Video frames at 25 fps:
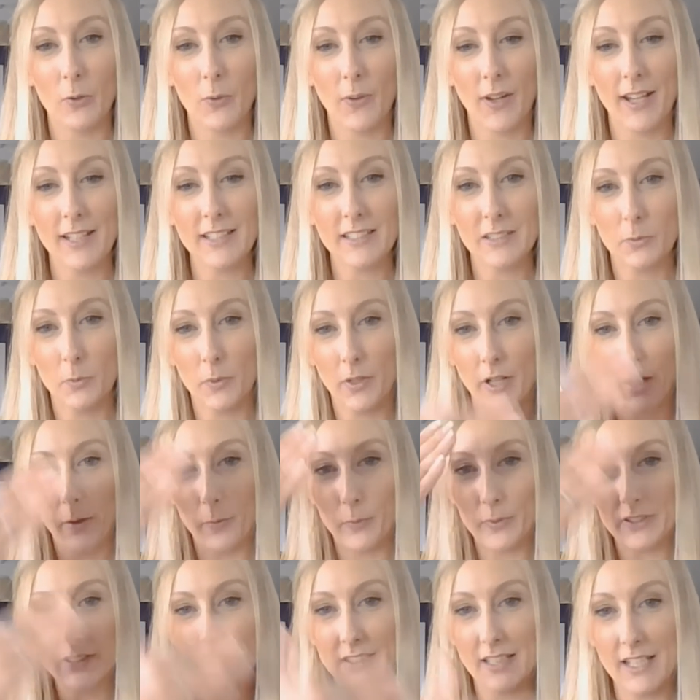Okay, so what I
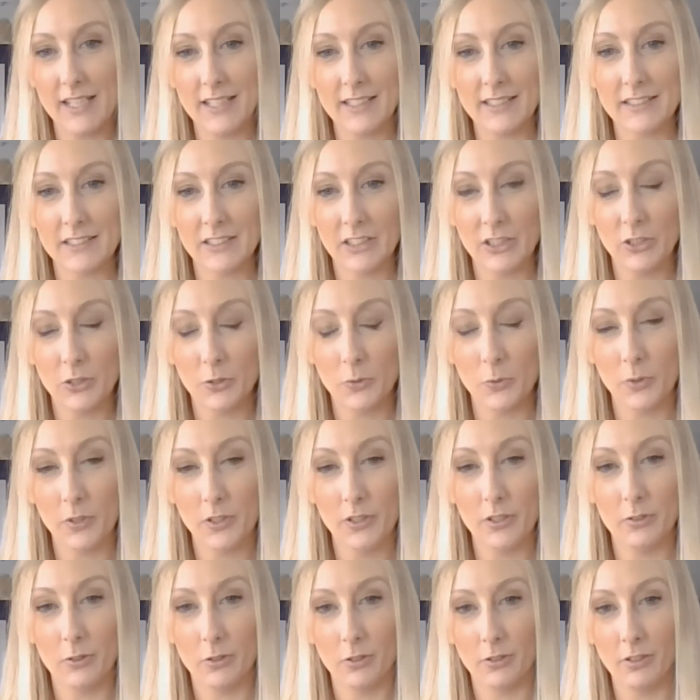would say is,
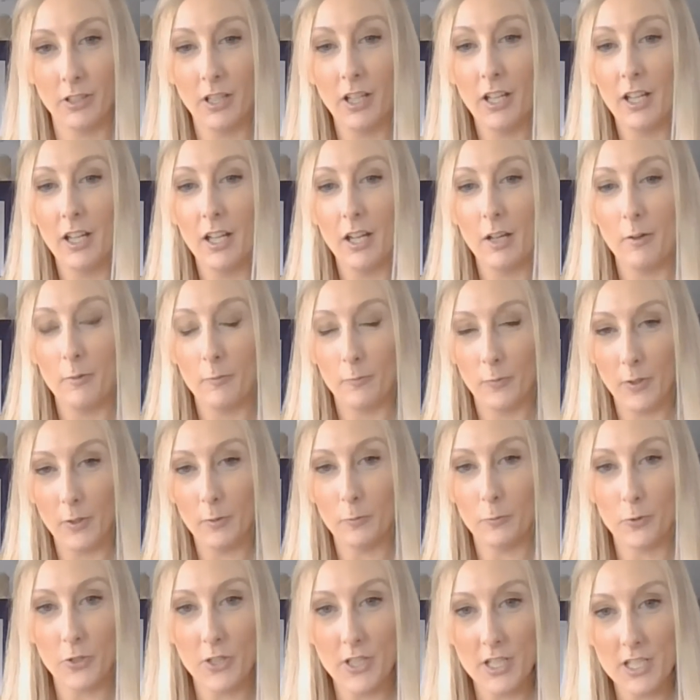you can
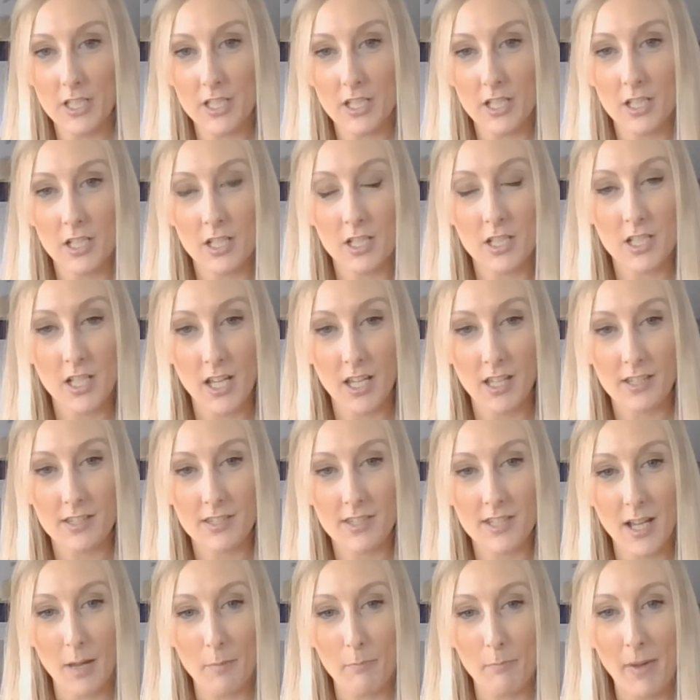feel free to take a
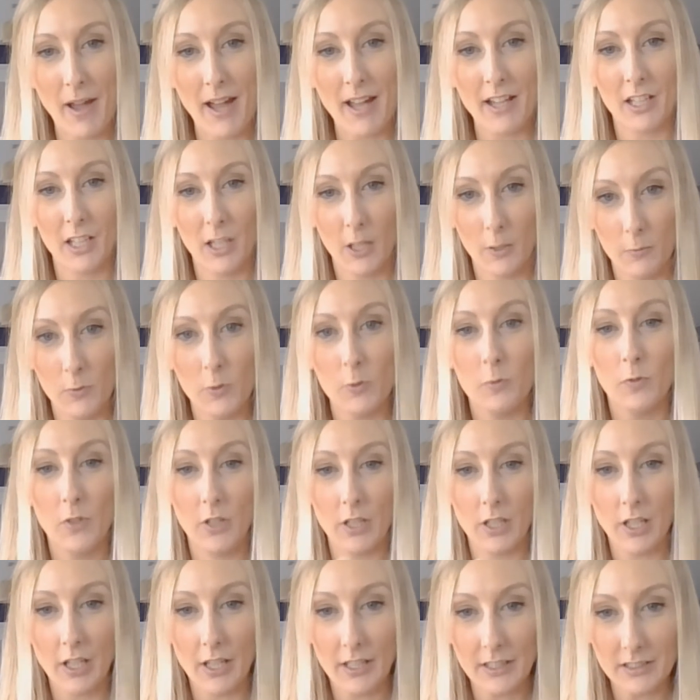step back if you
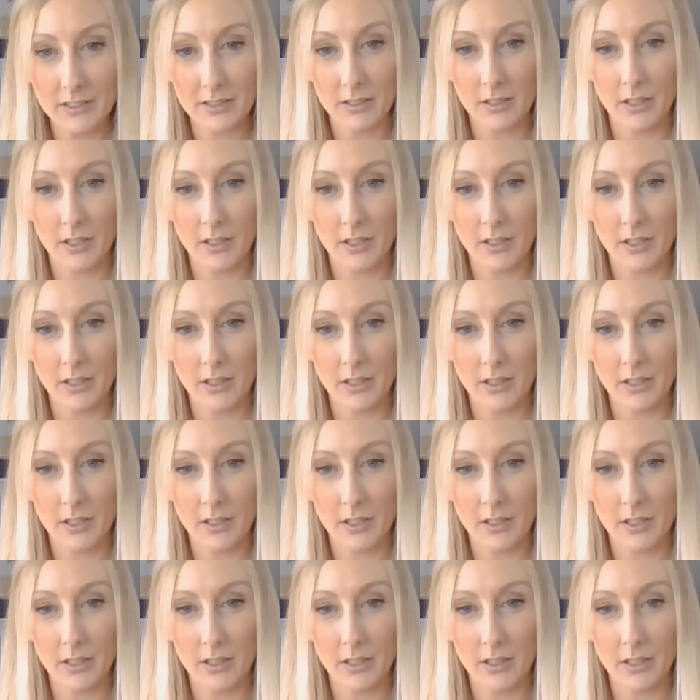feel like